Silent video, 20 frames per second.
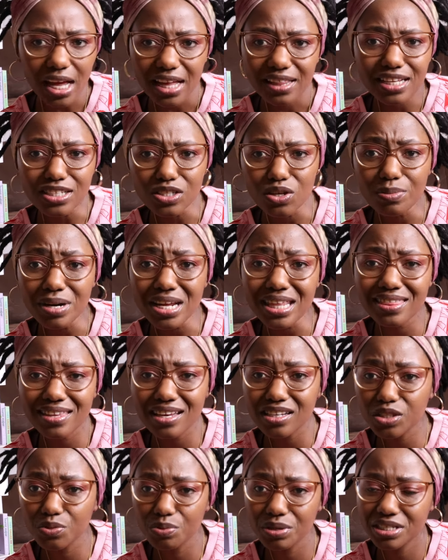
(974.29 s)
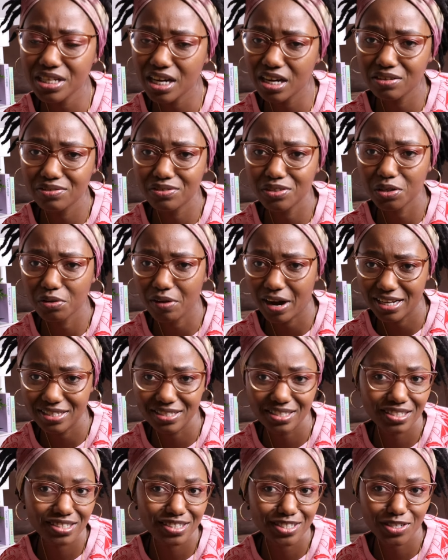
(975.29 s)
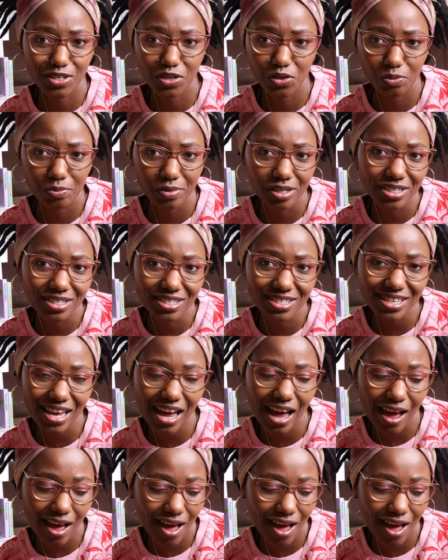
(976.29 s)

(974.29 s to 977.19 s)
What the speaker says: there's so many things we take for granted as humans.